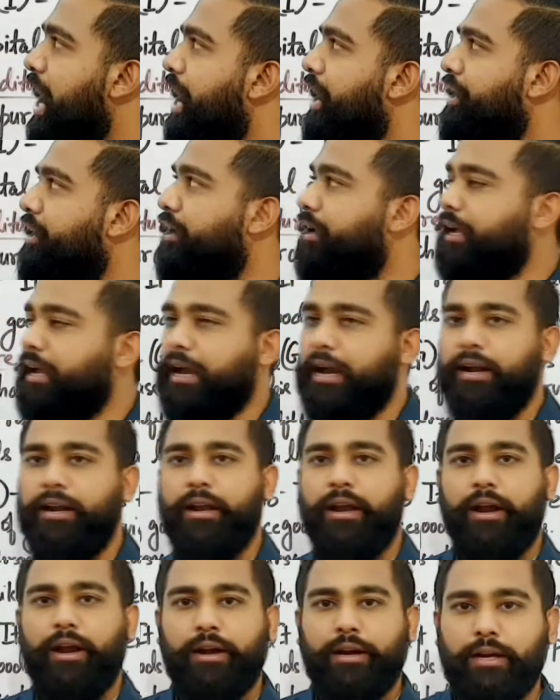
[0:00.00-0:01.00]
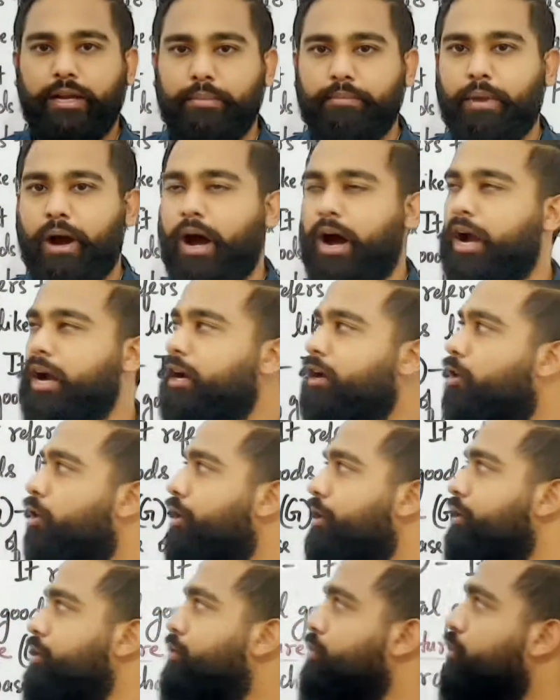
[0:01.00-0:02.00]
aggregate demand,
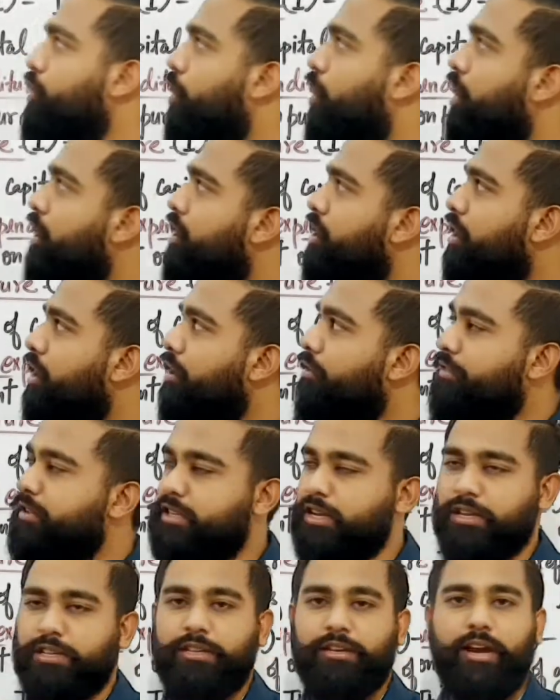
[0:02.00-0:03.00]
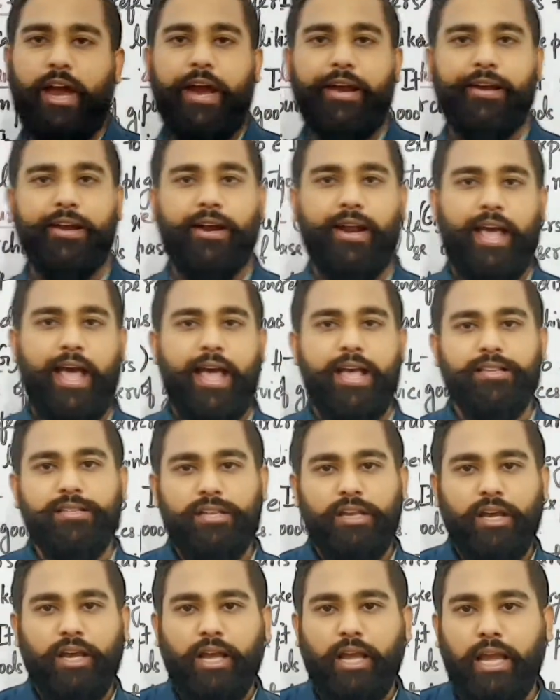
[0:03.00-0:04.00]
or in short we just write it as
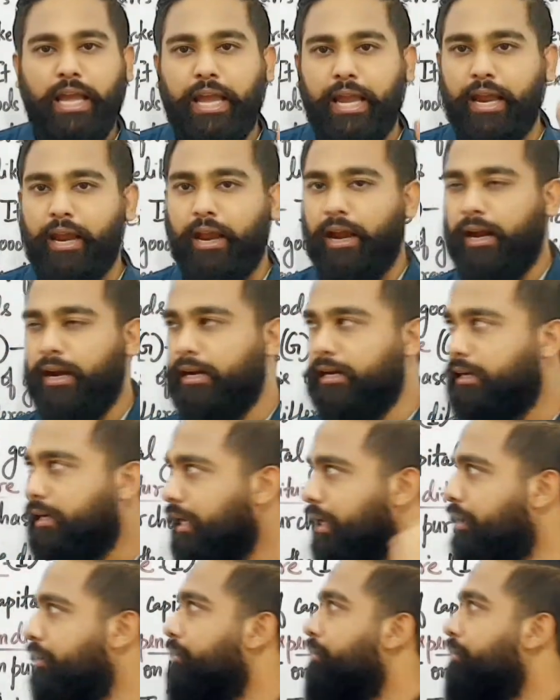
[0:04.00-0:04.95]
AD.